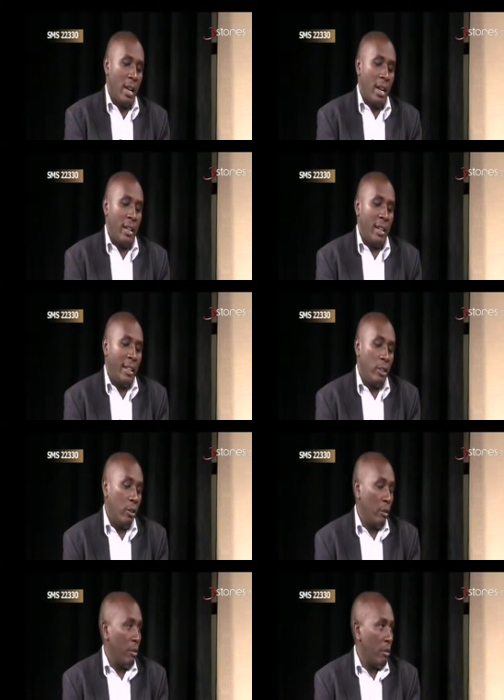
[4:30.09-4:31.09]
And
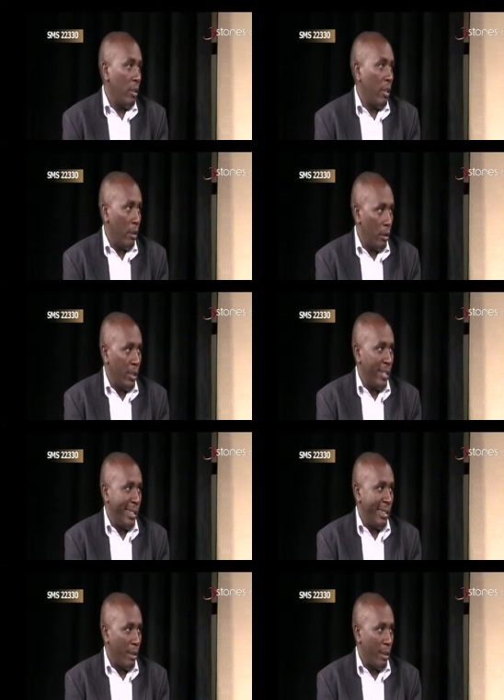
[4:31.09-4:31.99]
in old age,